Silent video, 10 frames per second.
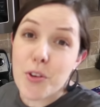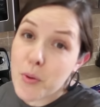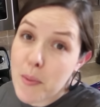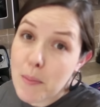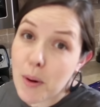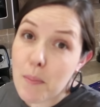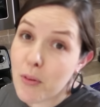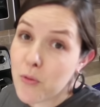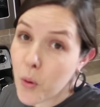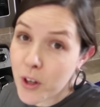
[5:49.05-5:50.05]
if you remember,
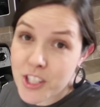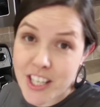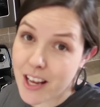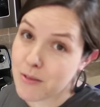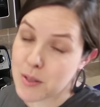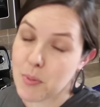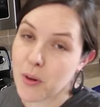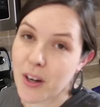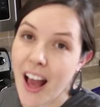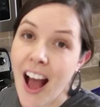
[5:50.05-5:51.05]
before Janae was
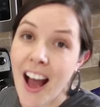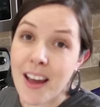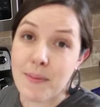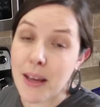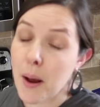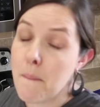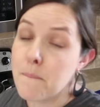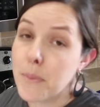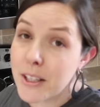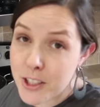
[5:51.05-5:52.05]
born, I made
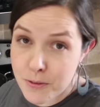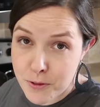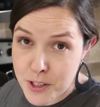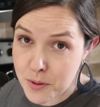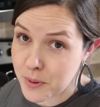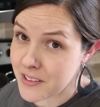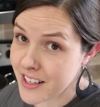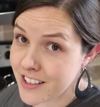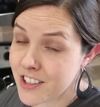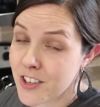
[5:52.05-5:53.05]
a bunch of freezer
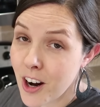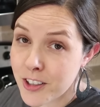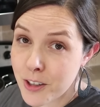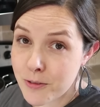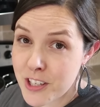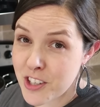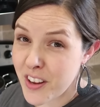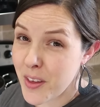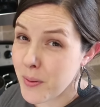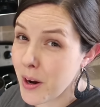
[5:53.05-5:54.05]
meals. I stocked our freezer.
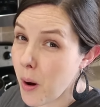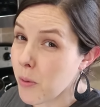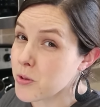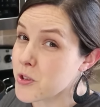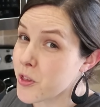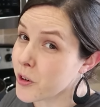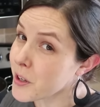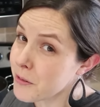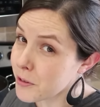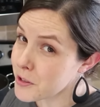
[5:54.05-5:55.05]
I think we had almost
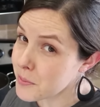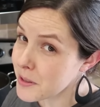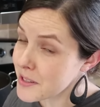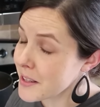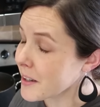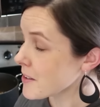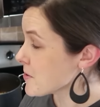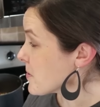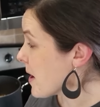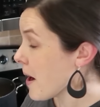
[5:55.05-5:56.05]
30 freezer meals in there.
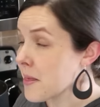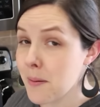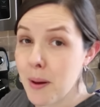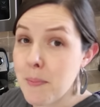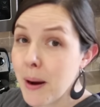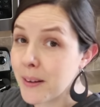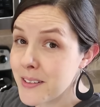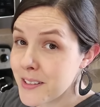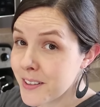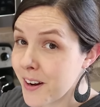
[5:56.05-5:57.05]
So now that my
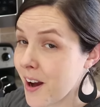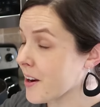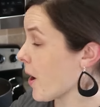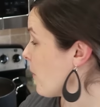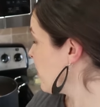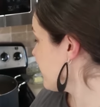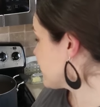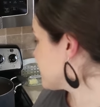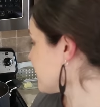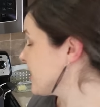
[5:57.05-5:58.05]
parents are gone, we
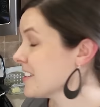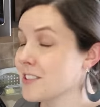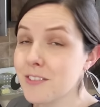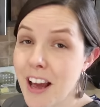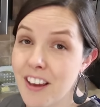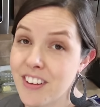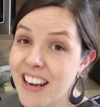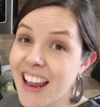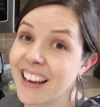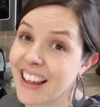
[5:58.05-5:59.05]
are starting to dive
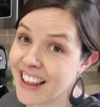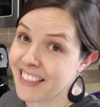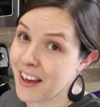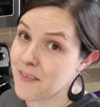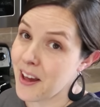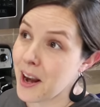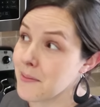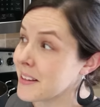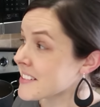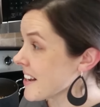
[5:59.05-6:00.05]
in and eat them. And
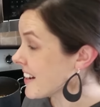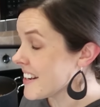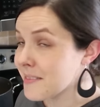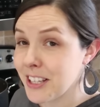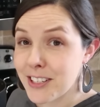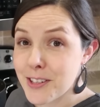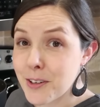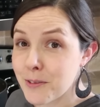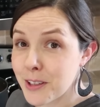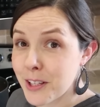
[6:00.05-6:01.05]
I'm excited because
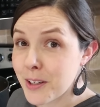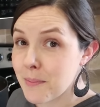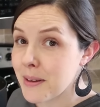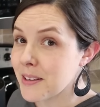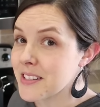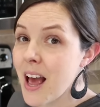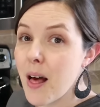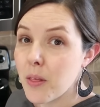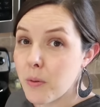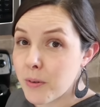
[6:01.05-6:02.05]
they're really good meals.
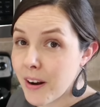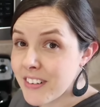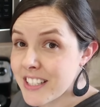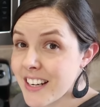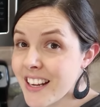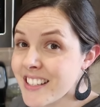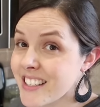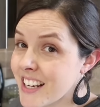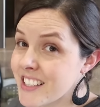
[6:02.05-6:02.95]
The one we're having tonight is